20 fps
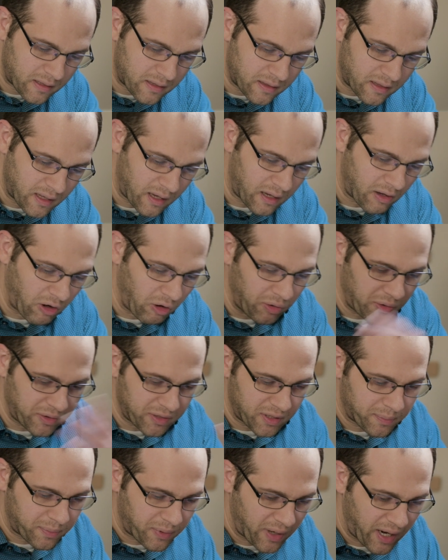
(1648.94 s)
they hold
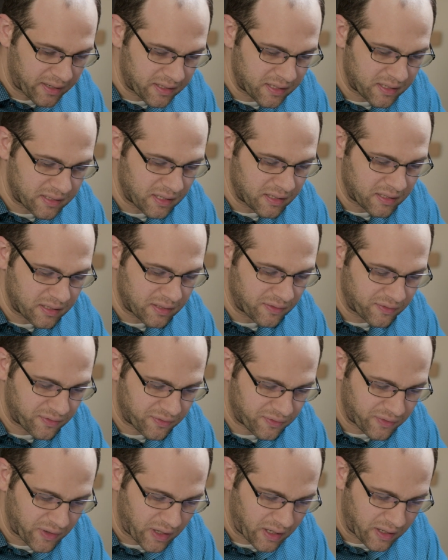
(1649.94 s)
the practices of
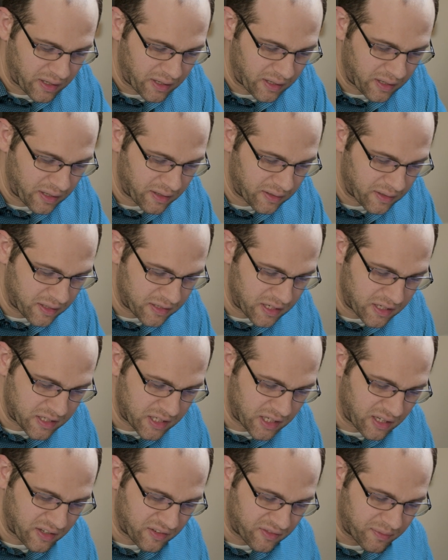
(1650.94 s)
the
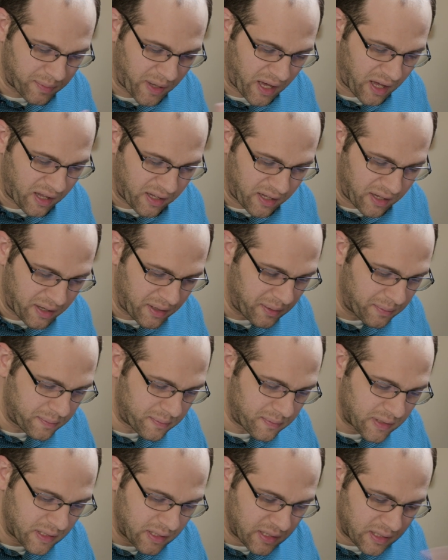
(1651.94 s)
teaching of
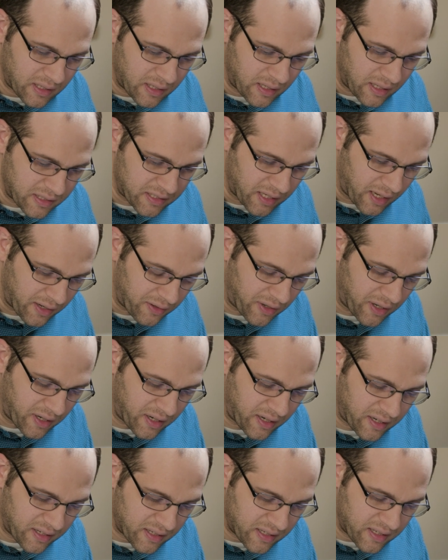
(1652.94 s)
Balaam,
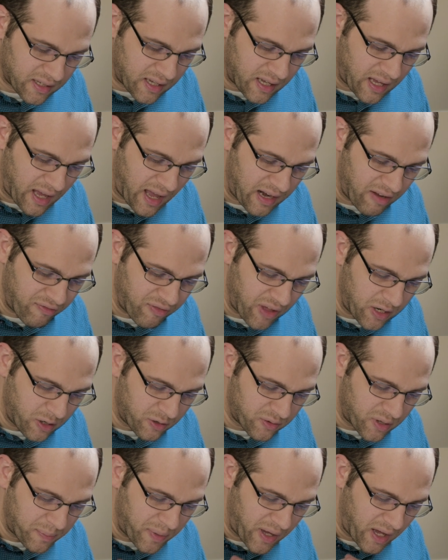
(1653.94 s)
etc. And if they don't
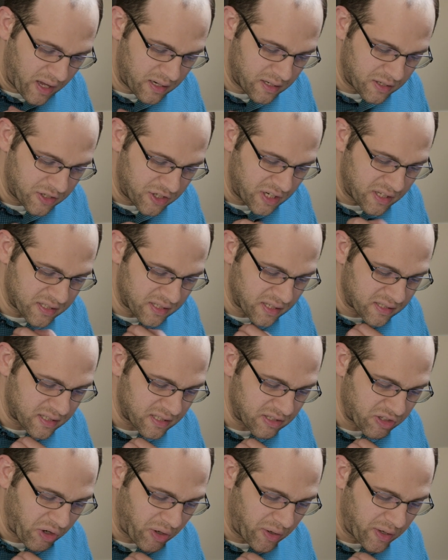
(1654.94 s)
repent, Jesus
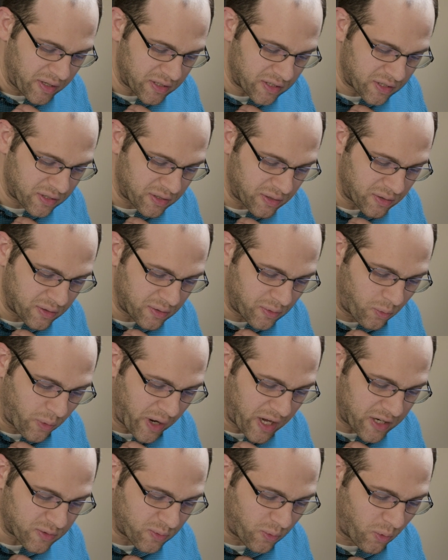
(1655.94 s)
is going to
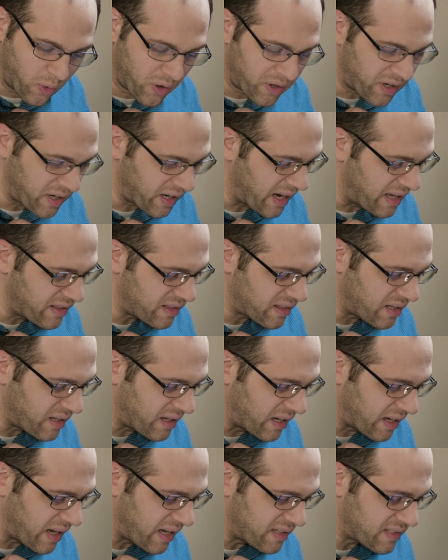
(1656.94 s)
wage war
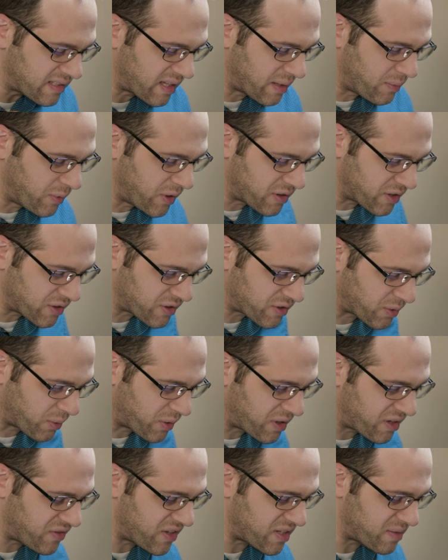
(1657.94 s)
against them with the
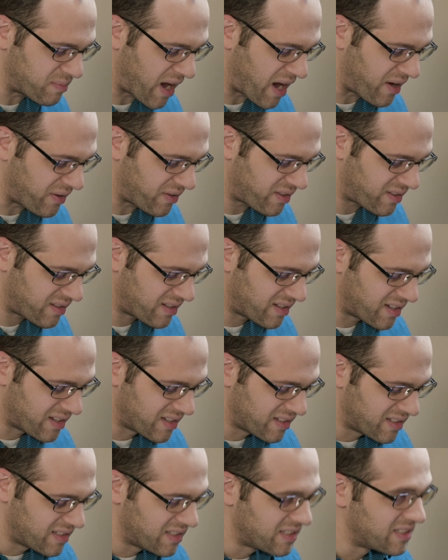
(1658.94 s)
sword of his mouth,
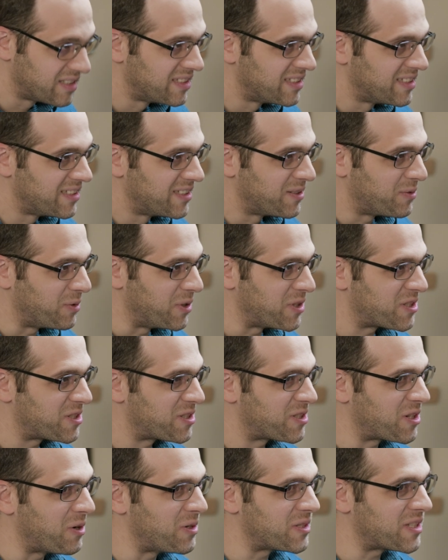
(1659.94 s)
which
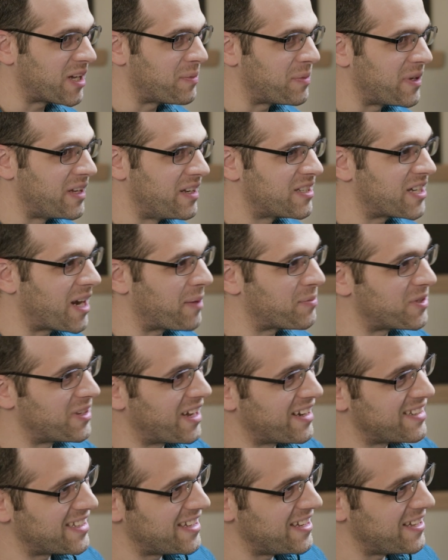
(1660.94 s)
shows up in chapter
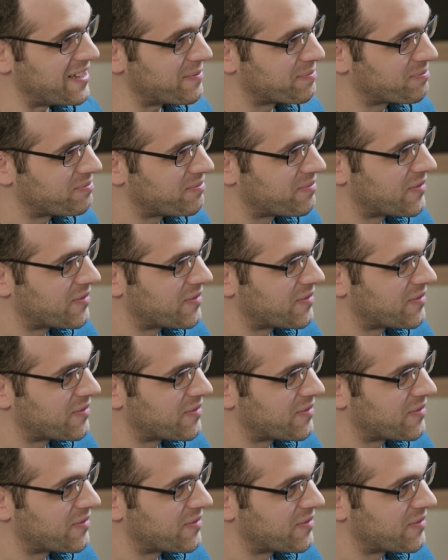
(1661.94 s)
19.